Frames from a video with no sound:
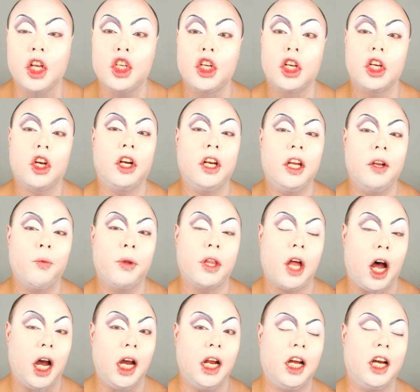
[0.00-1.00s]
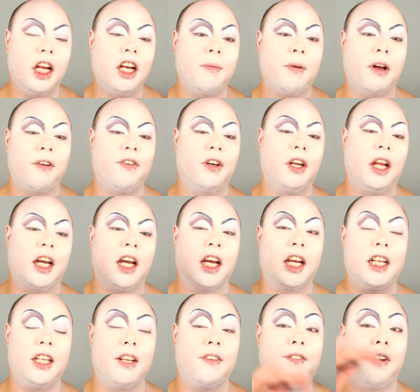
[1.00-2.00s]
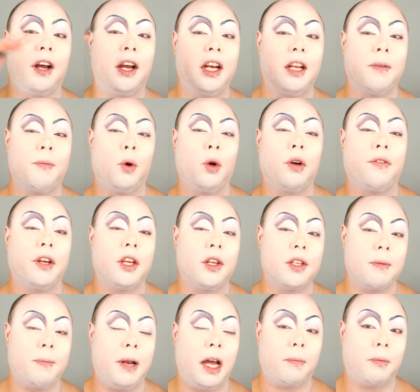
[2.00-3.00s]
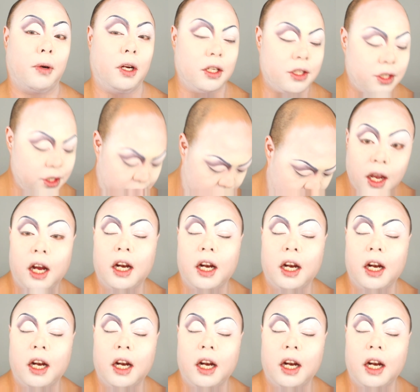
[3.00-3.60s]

I should have gone in with eyeliner, but I feel like I can define it more if I use a black brush.